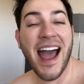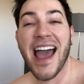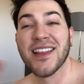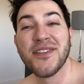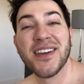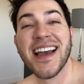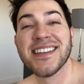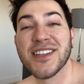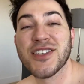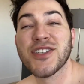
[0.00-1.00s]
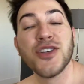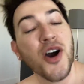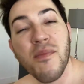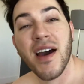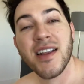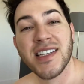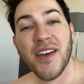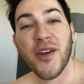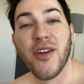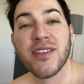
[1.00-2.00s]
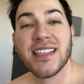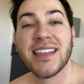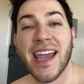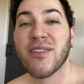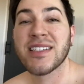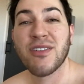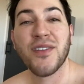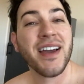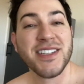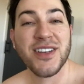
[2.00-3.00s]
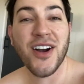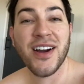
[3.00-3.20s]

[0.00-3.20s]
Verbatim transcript: I love you guys so much. Have a great rest of the night or do wherever you guys are,